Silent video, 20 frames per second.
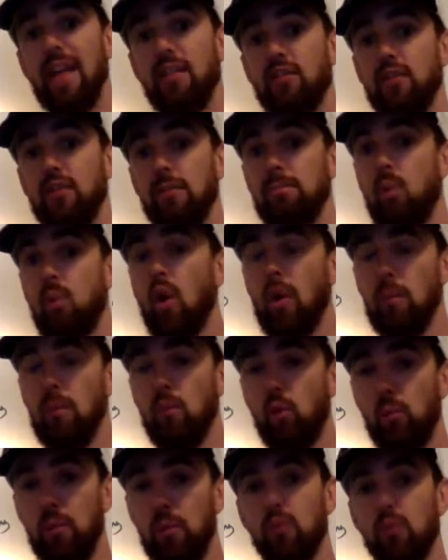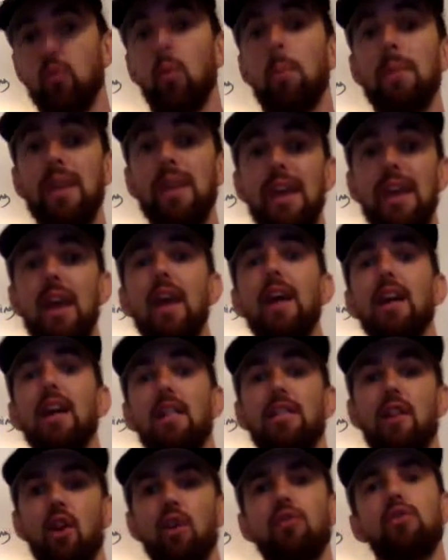support movements will be
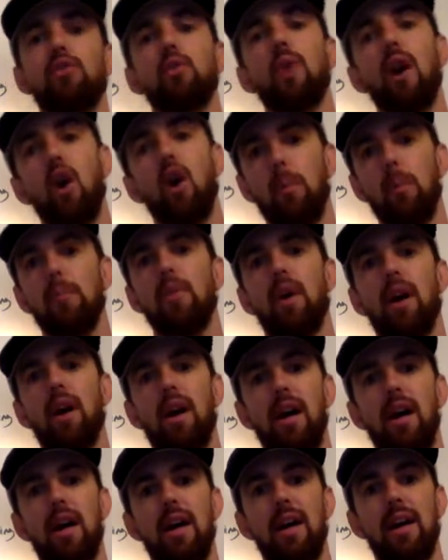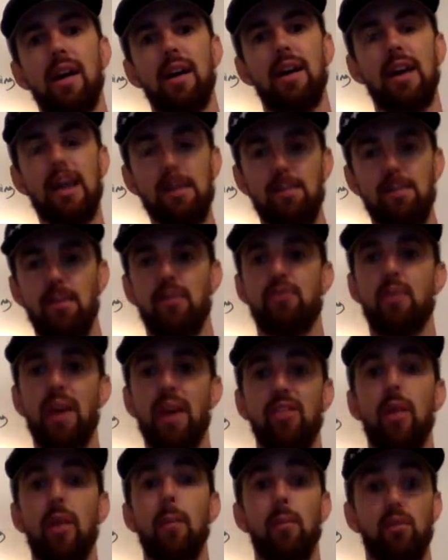there to help keep the
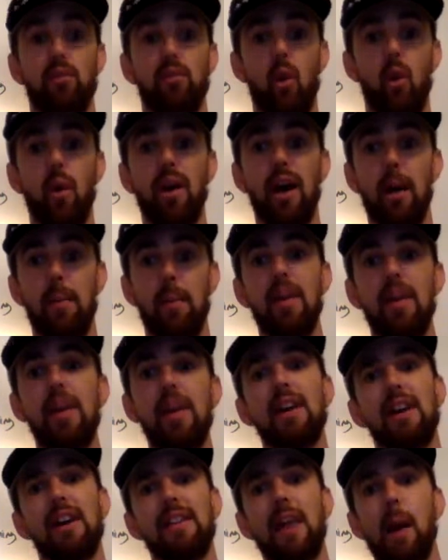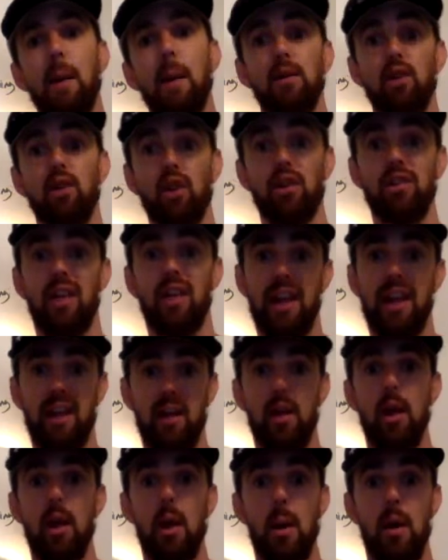strength numbers going up. And that will look like
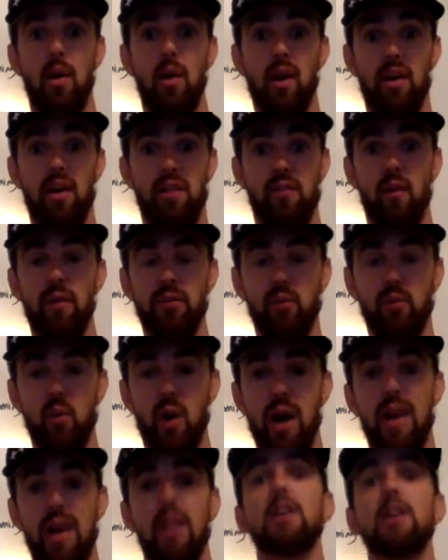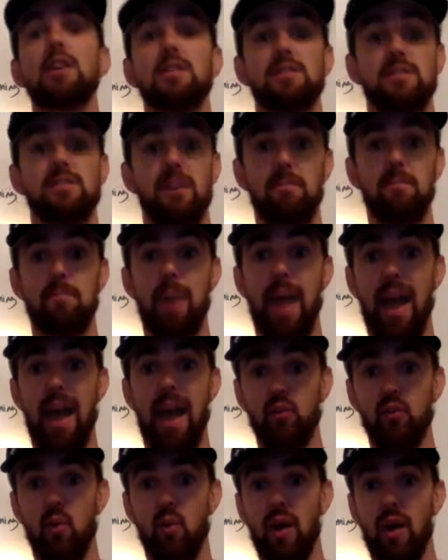a lot of front squat, some back
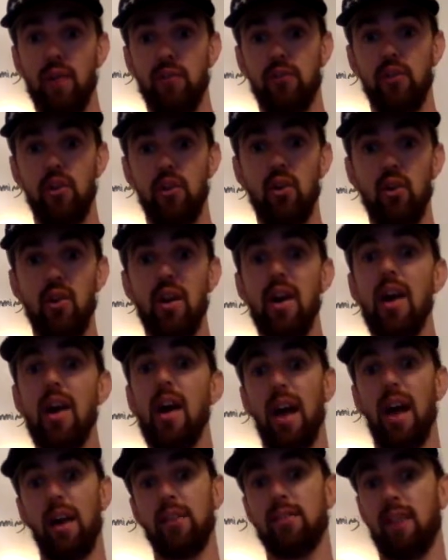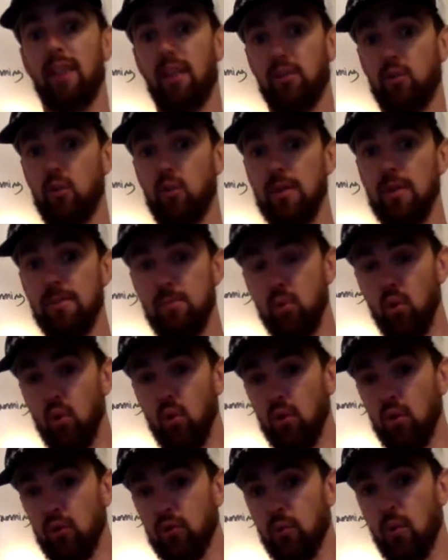squat still, accessory
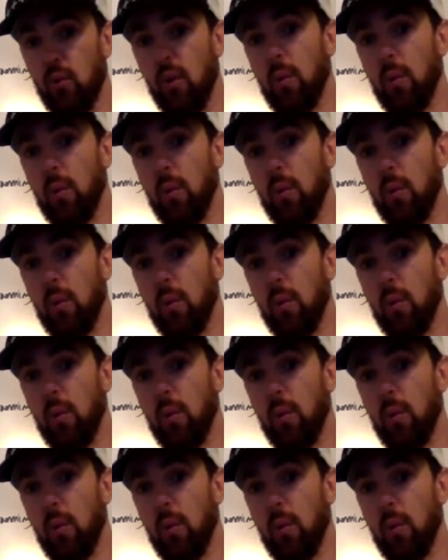pulls, where I